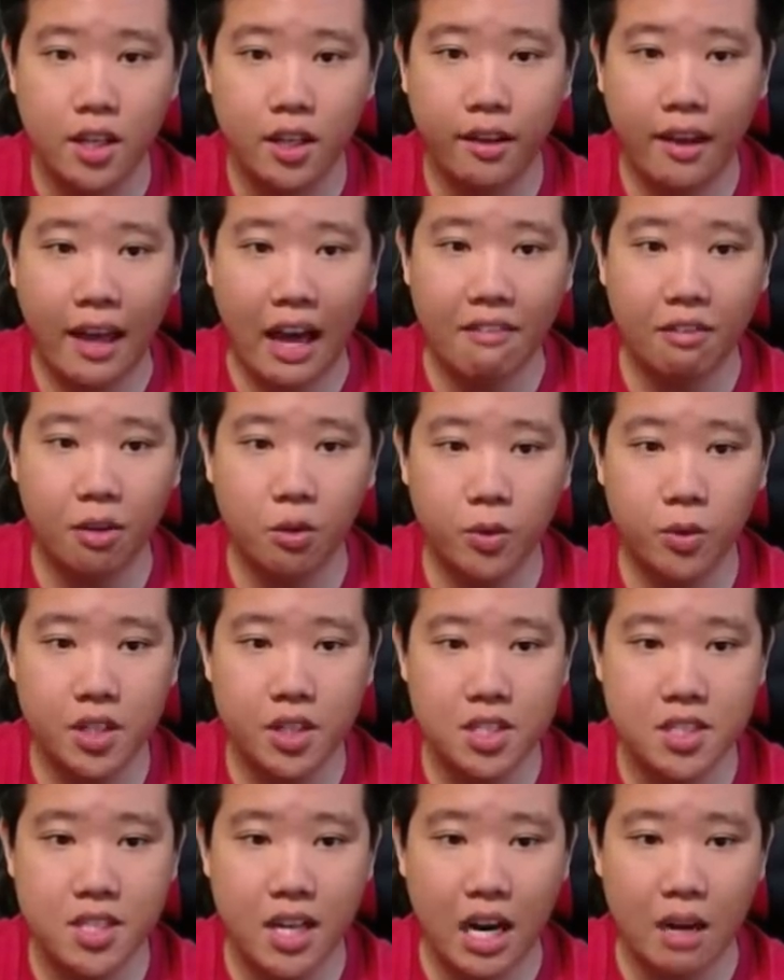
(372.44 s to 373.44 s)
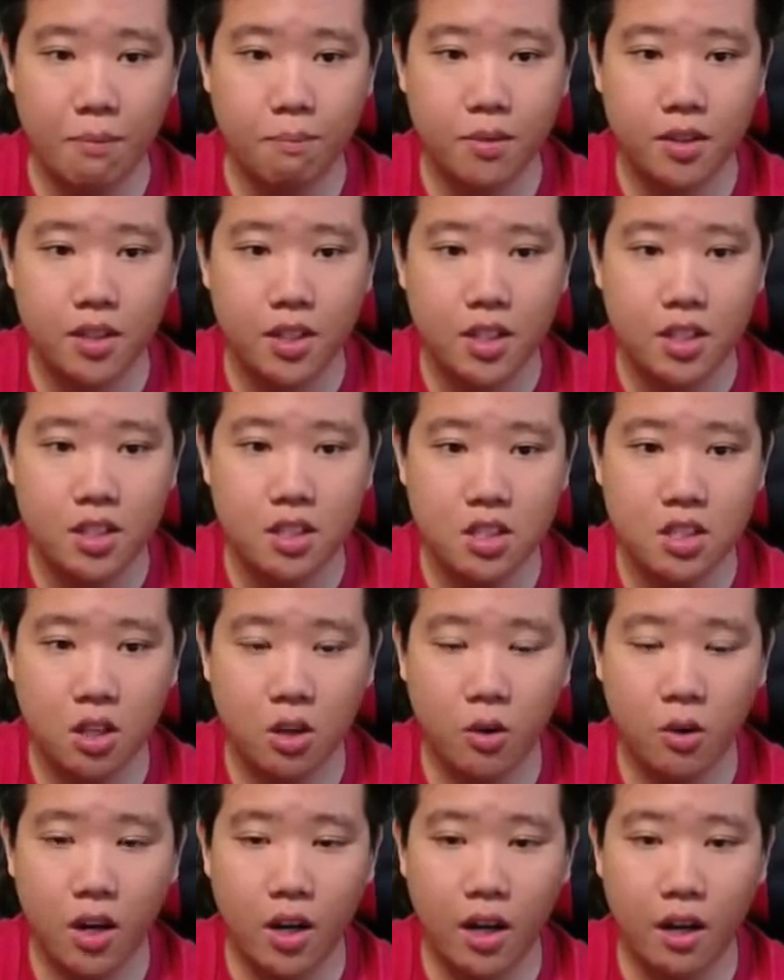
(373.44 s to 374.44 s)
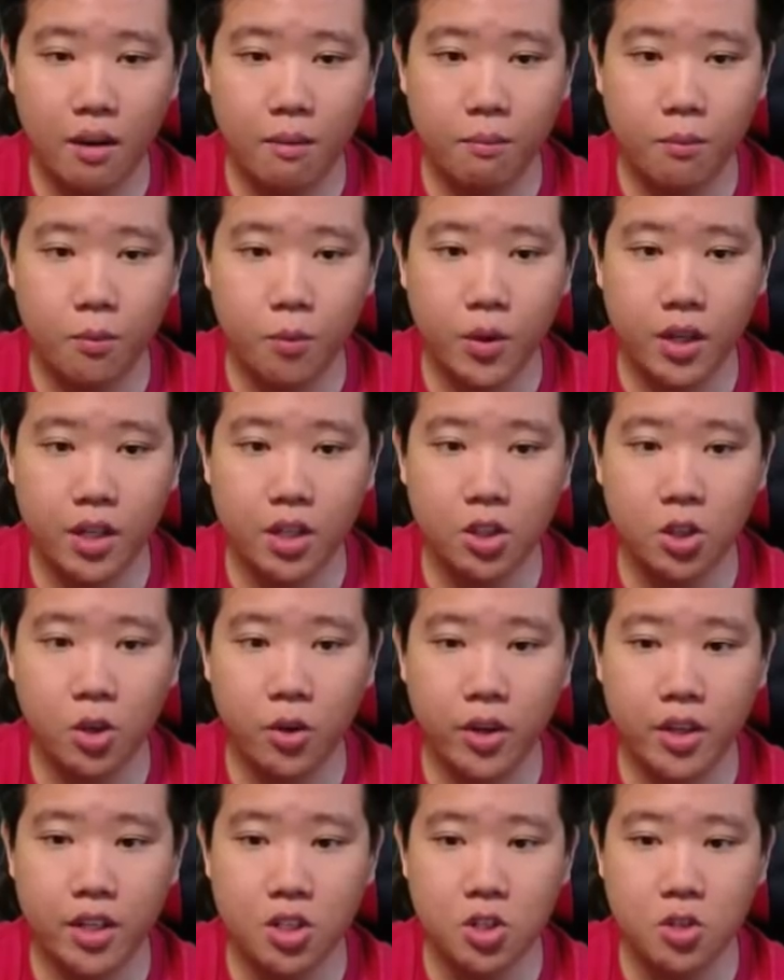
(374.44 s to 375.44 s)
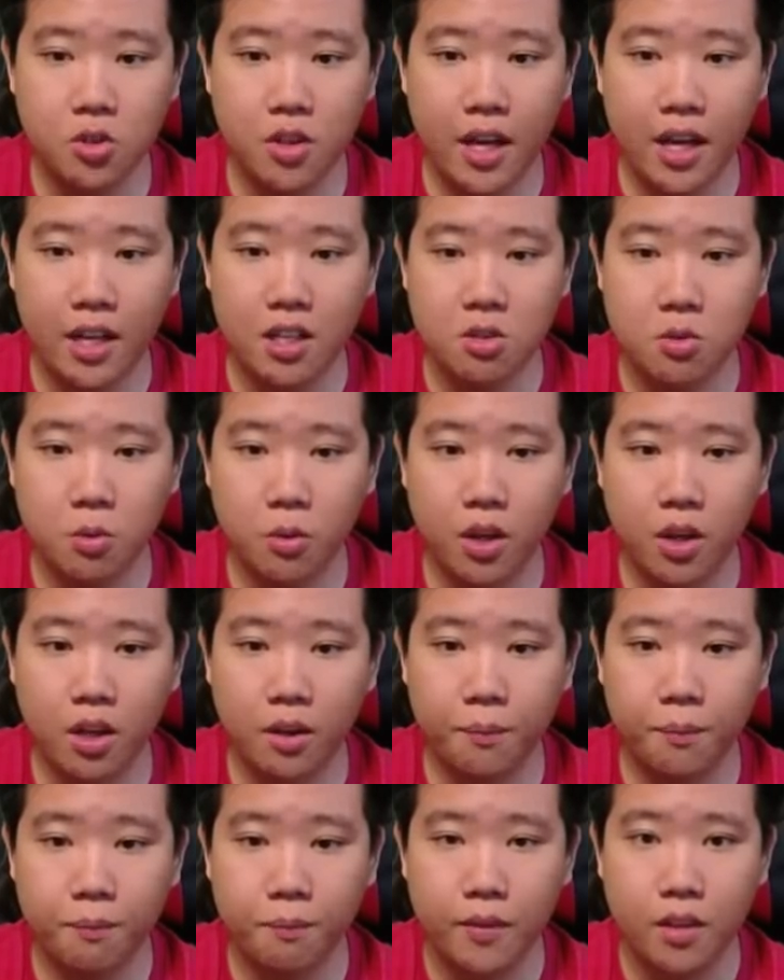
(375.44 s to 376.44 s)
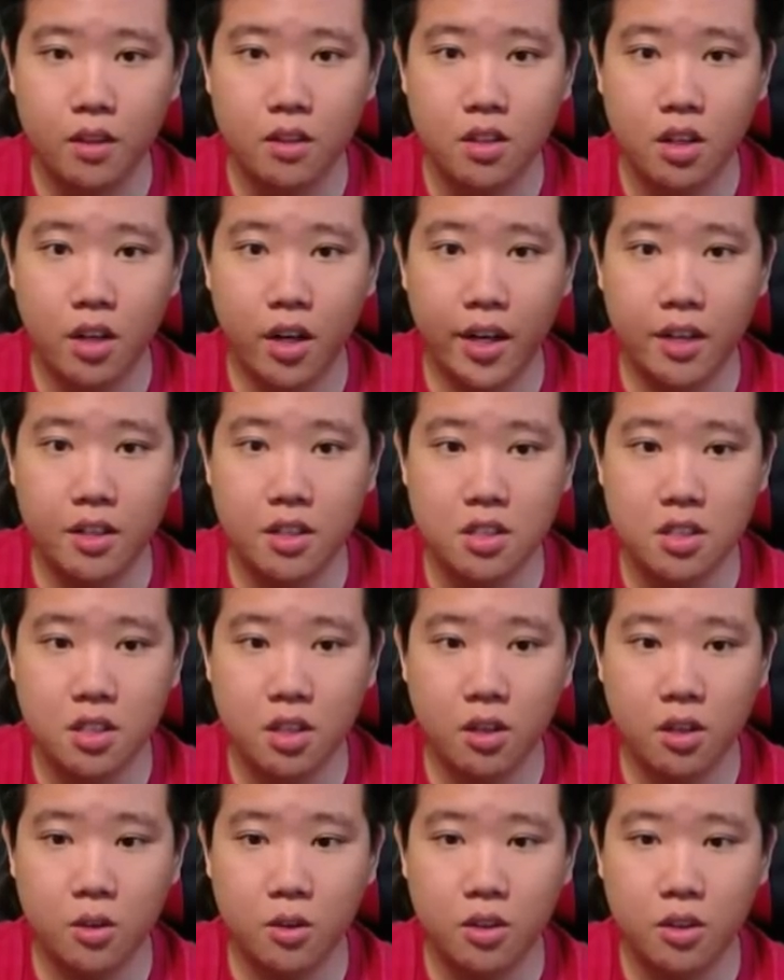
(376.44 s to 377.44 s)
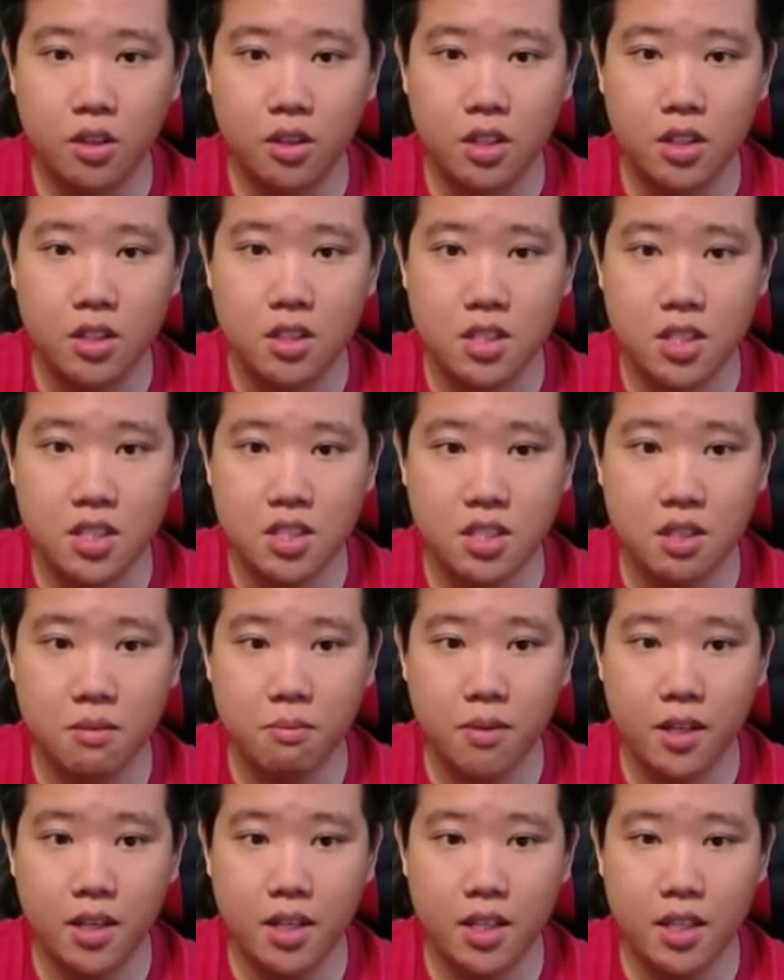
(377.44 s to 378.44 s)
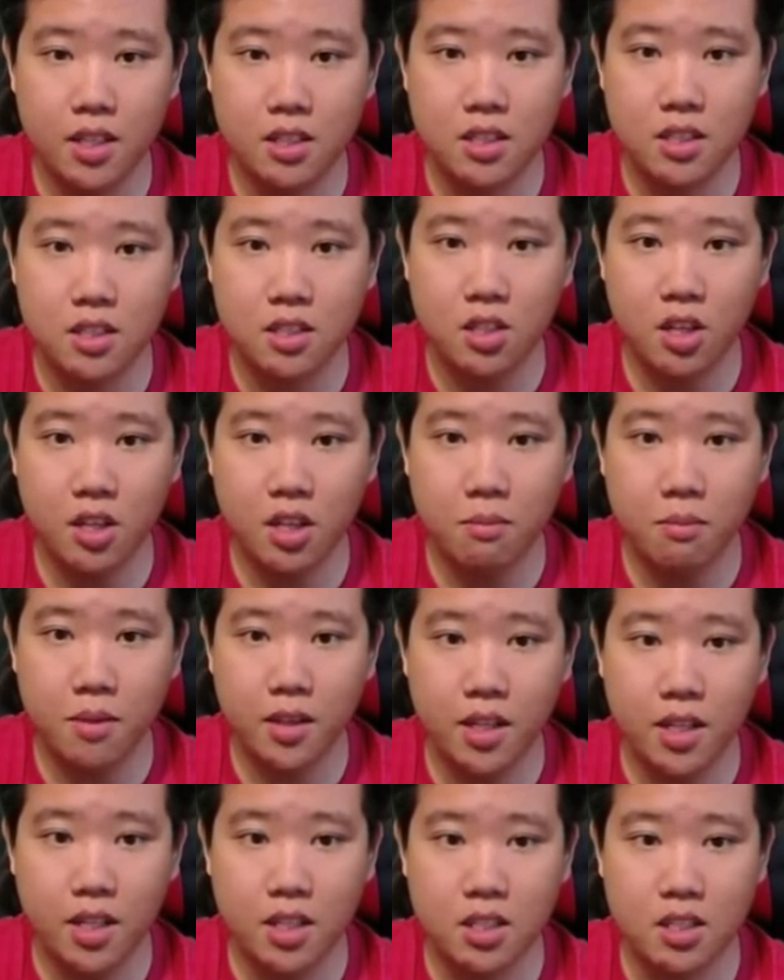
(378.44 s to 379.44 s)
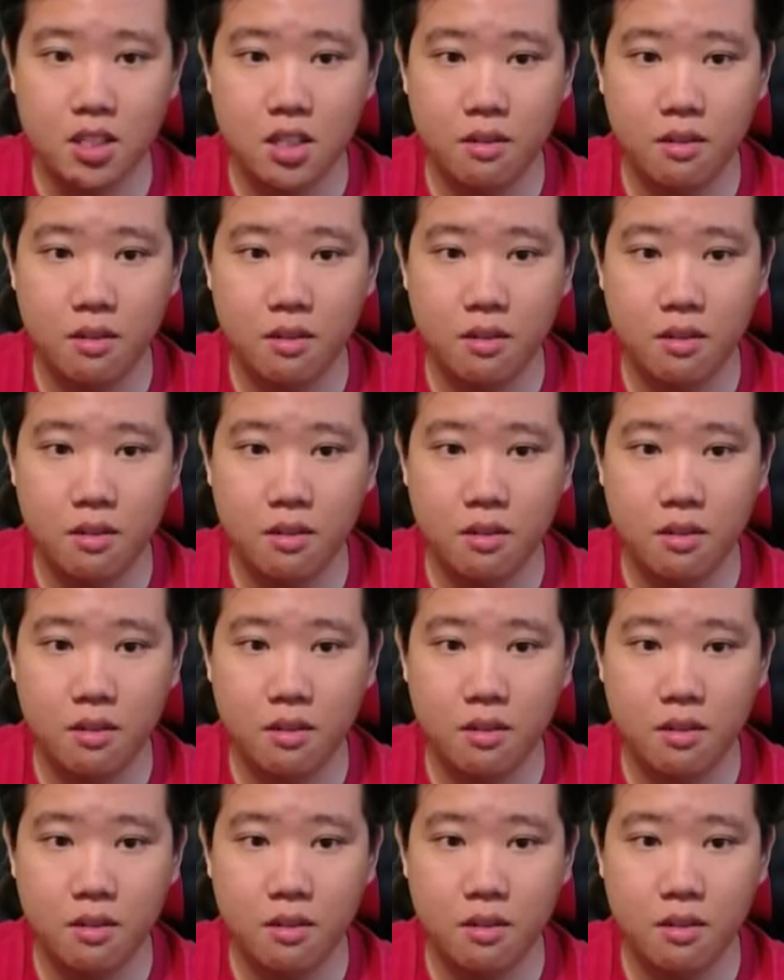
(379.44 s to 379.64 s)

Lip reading: cavalry setup. So we're gonna go ahead and do that as well. All right, so 60 minutes, 30 minutes,